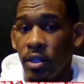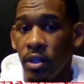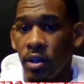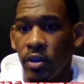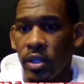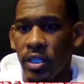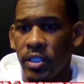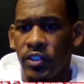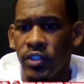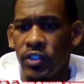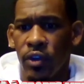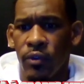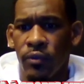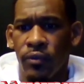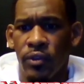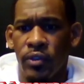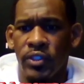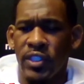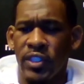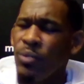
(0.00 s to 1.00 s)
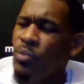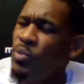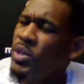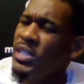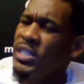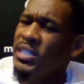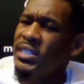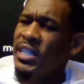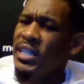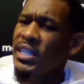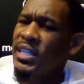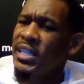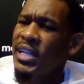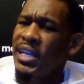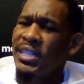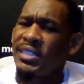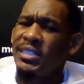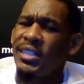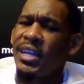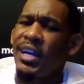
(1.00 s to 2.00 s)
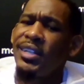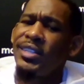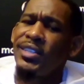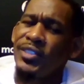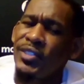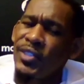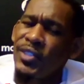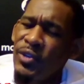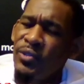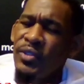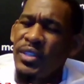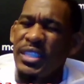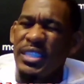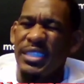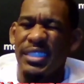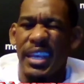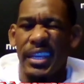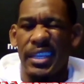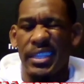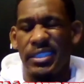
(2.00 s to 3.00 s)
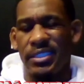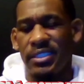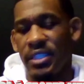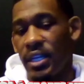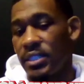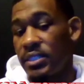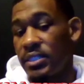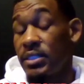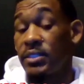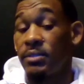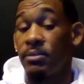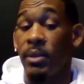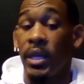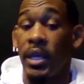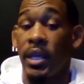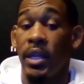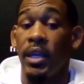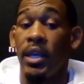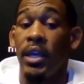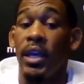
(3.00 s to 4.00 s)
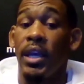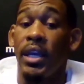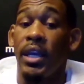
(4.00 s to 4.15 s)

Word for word: you know? And so for someone to say that it's non-deserving, it's like injustice, man.